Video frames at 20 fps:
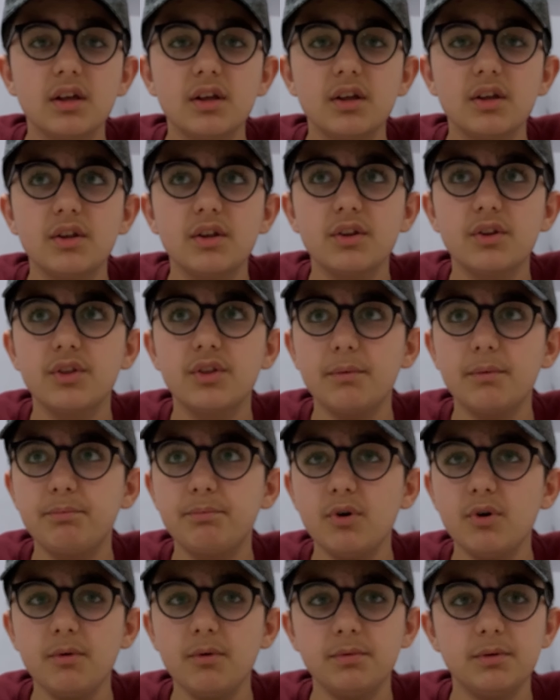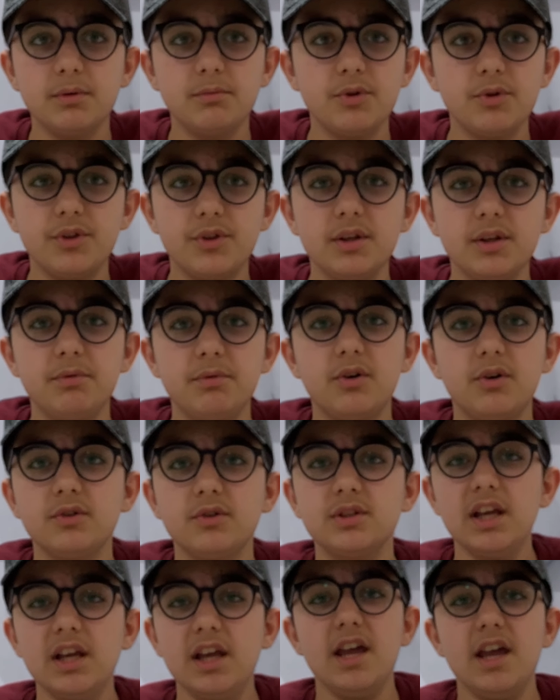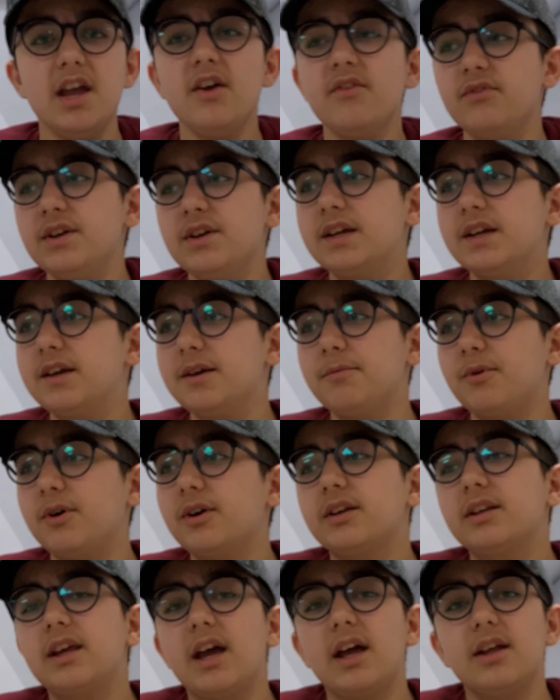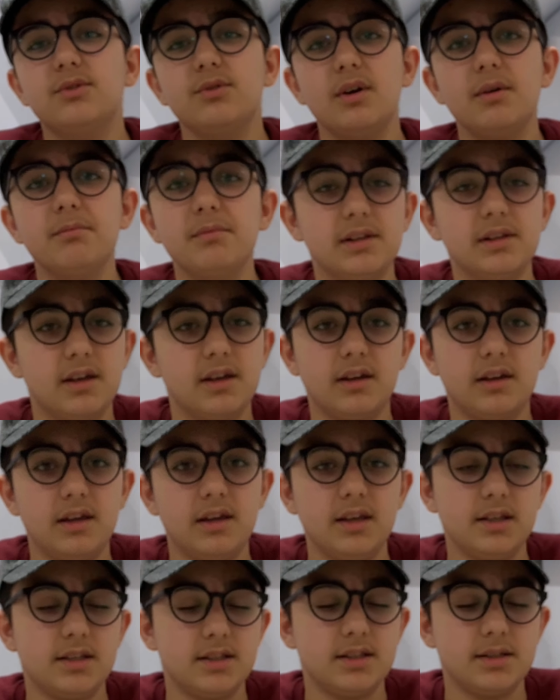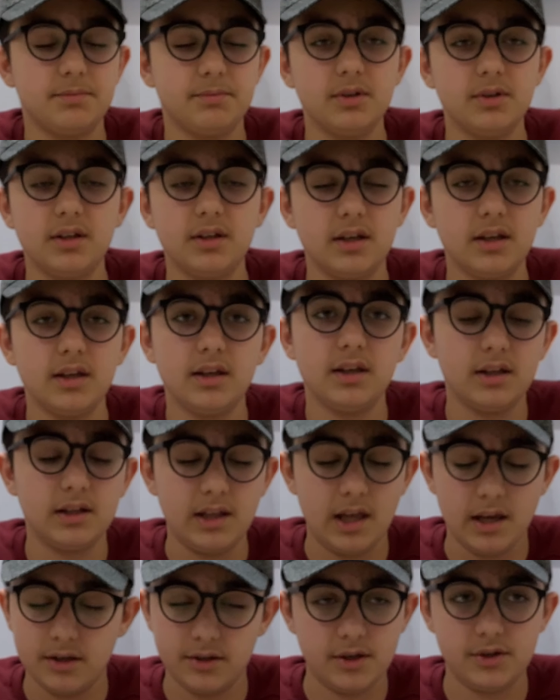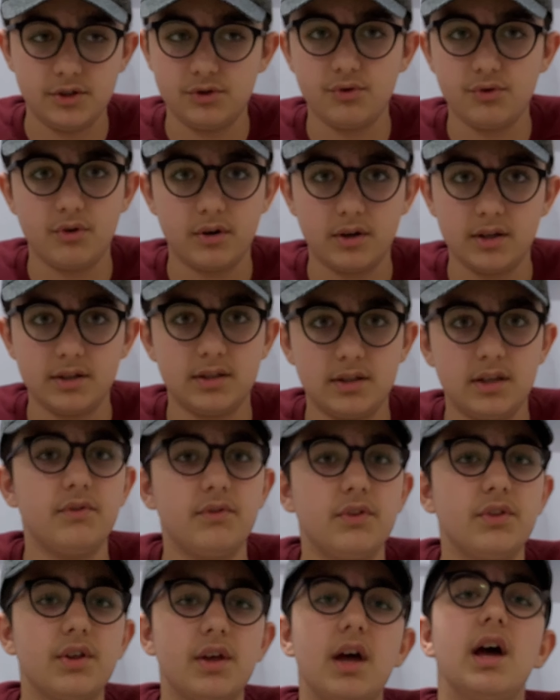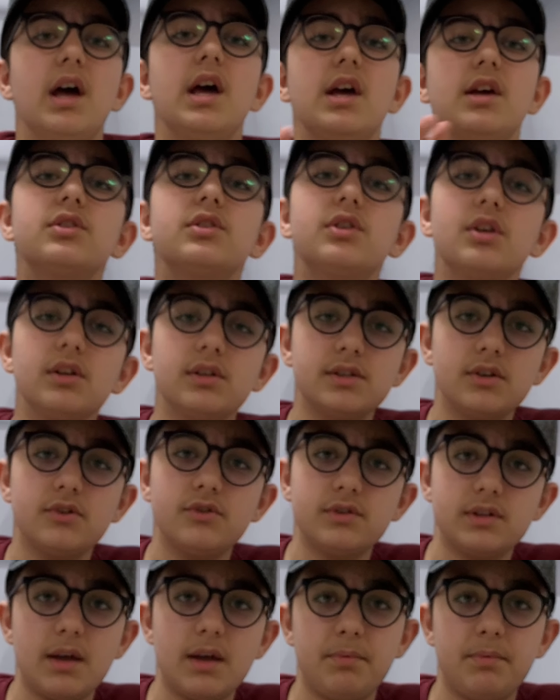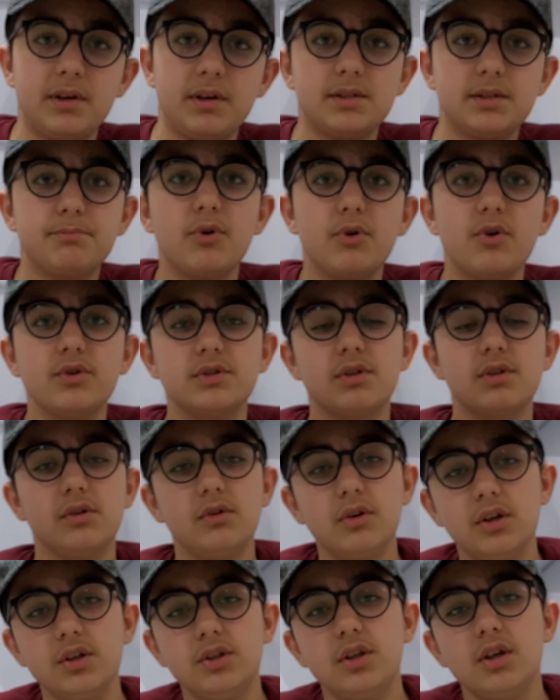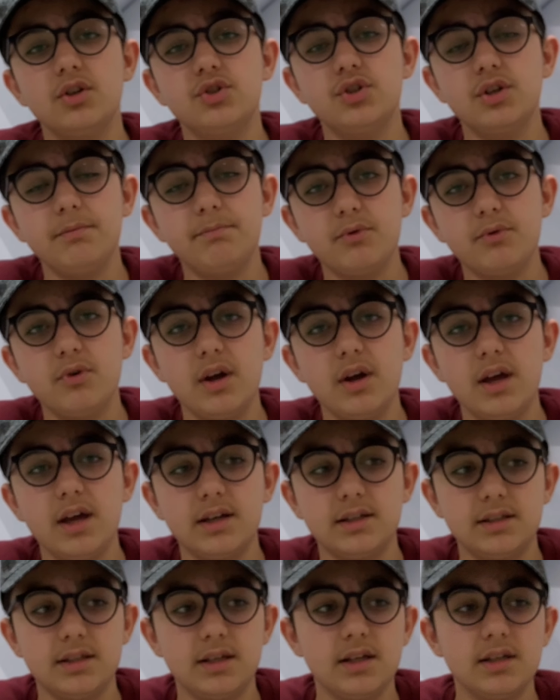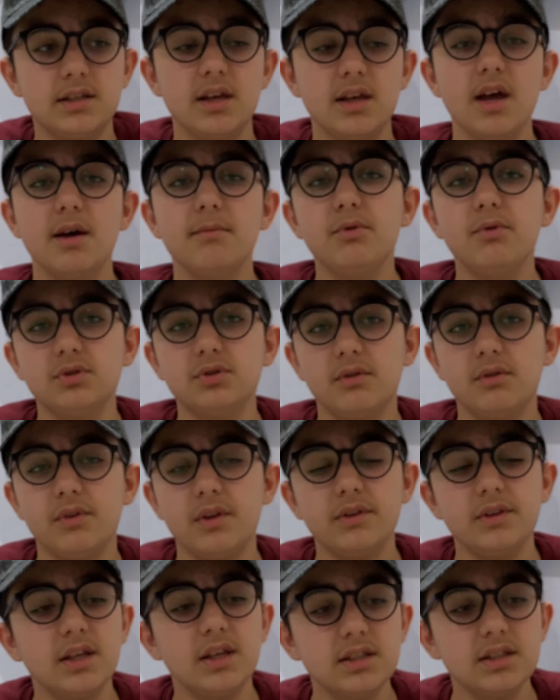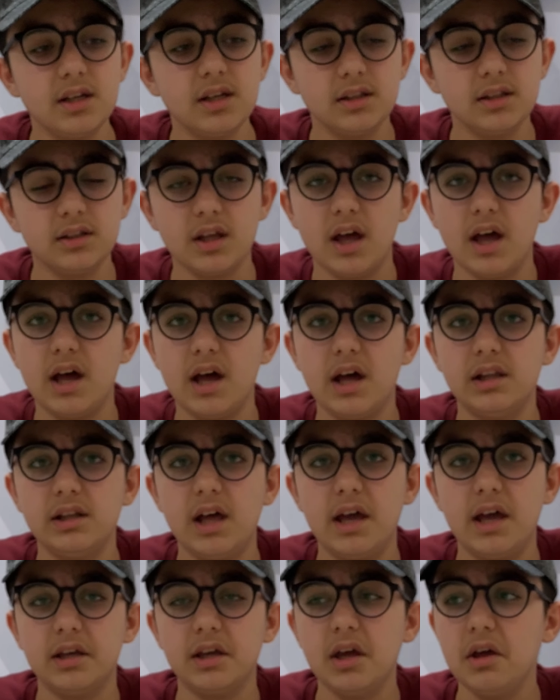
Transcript: the problem with it, because every keyboard can do a million keystrokes. Even the SteelSeries Epic Pros, the Logitech G Pro X's, most of them. That's not like